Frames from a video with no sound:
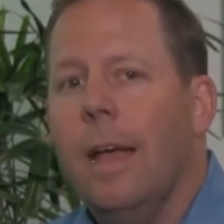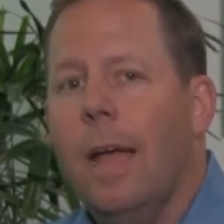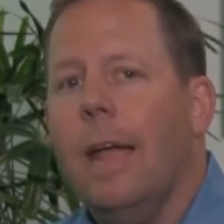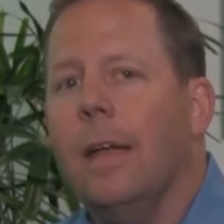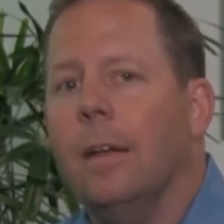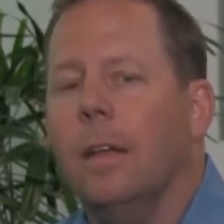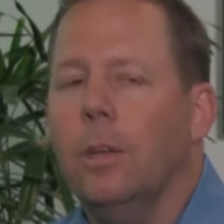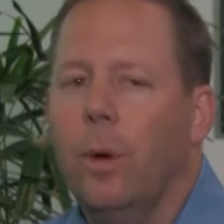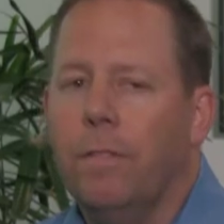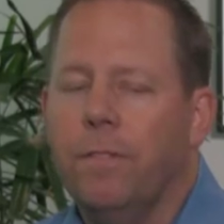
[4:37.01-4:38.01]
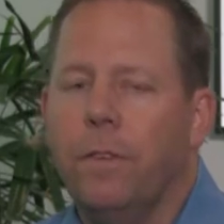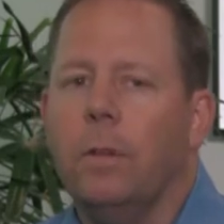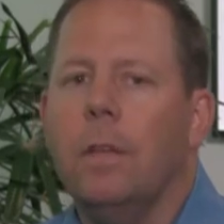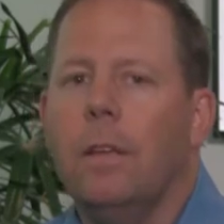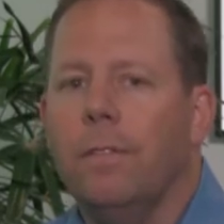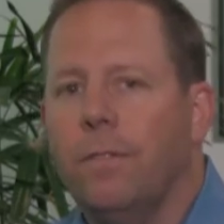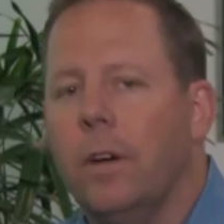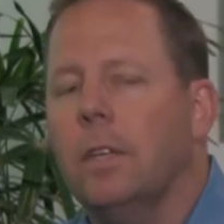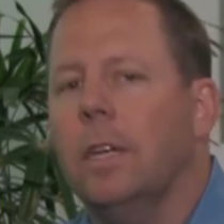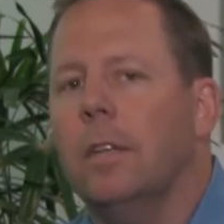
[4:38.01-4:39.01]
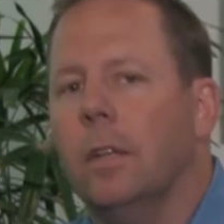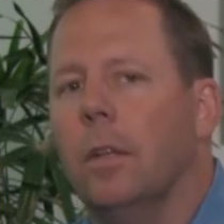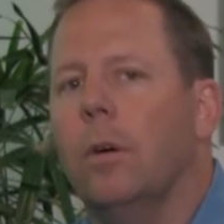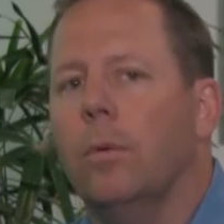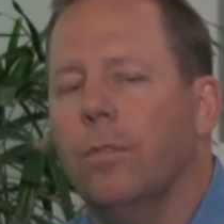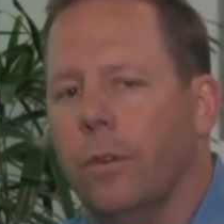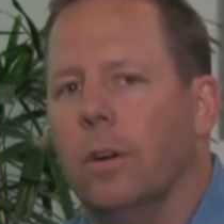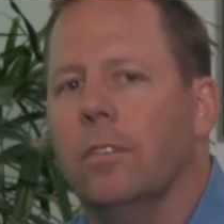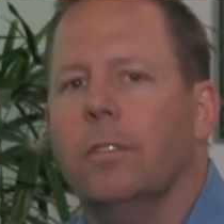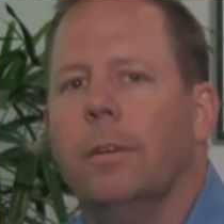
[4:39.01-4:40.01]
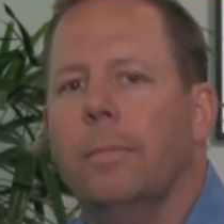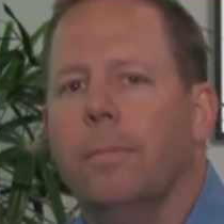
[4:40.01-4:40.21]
and you have fully funded the loan first.